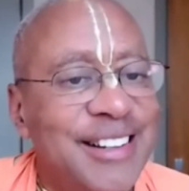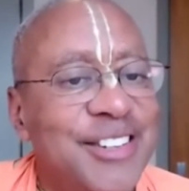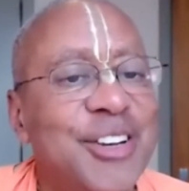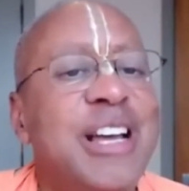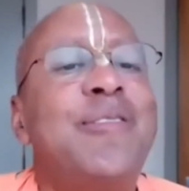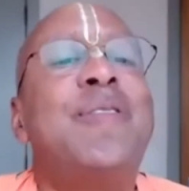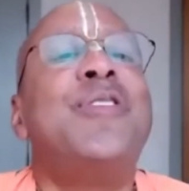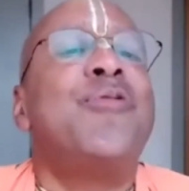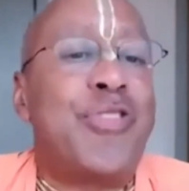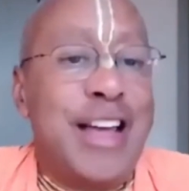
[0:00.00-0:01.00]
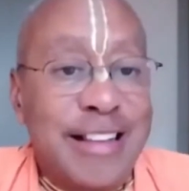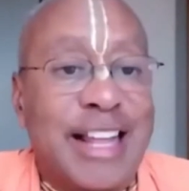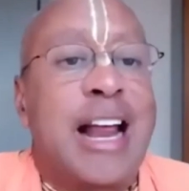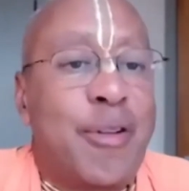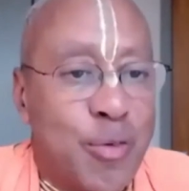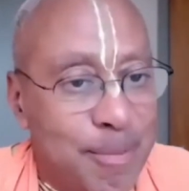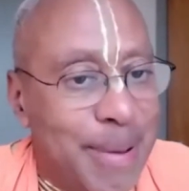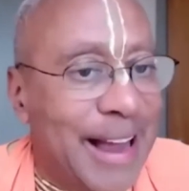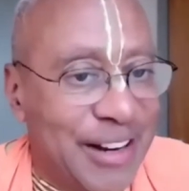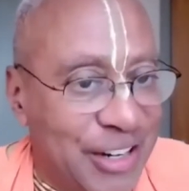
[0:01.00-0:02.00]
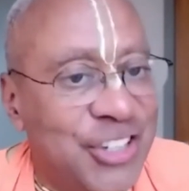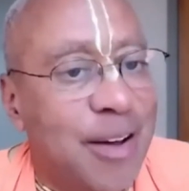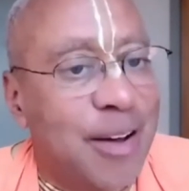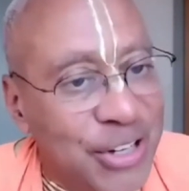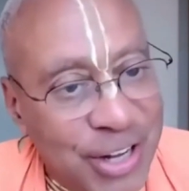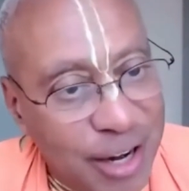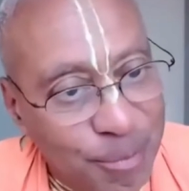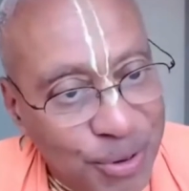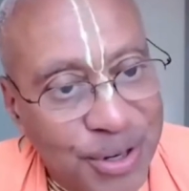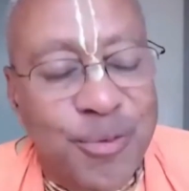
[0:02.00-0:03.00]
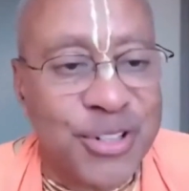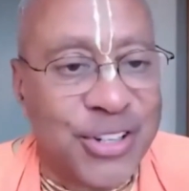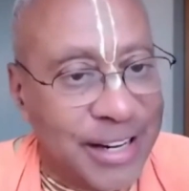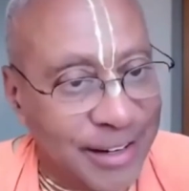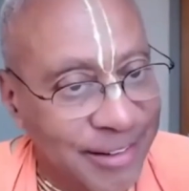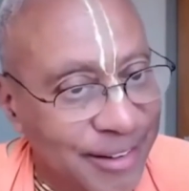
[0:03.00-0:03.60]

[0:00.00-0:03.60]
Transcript: So even if you think that everyone back in the 70s got a book, which they didn't,